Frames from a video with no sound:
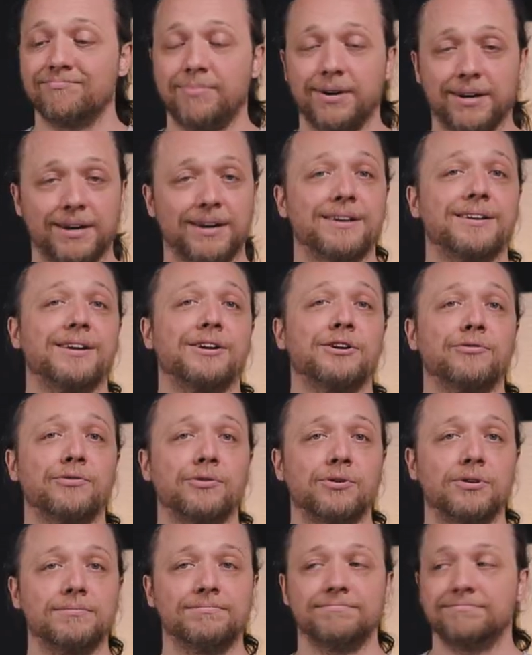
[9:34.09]
picking an
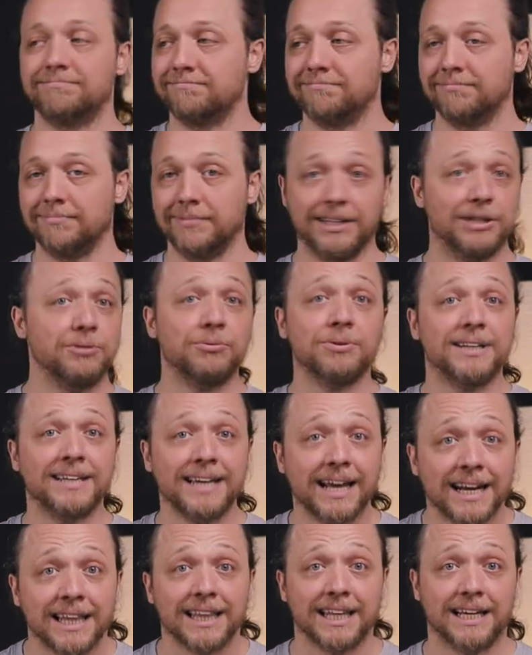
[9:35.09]
interval,
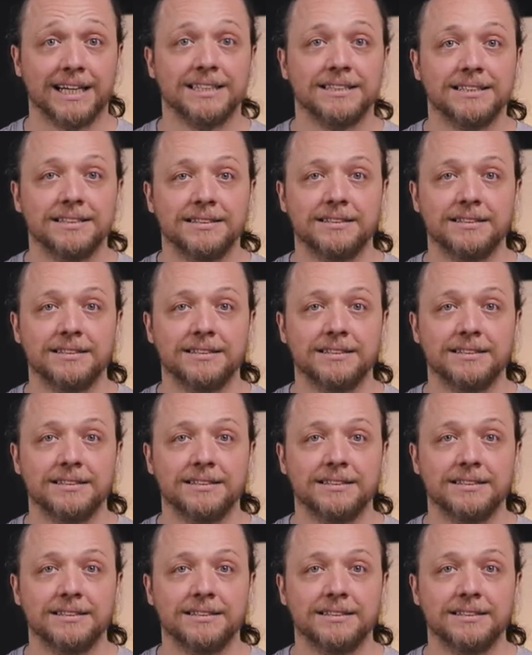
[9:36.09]
literally anything.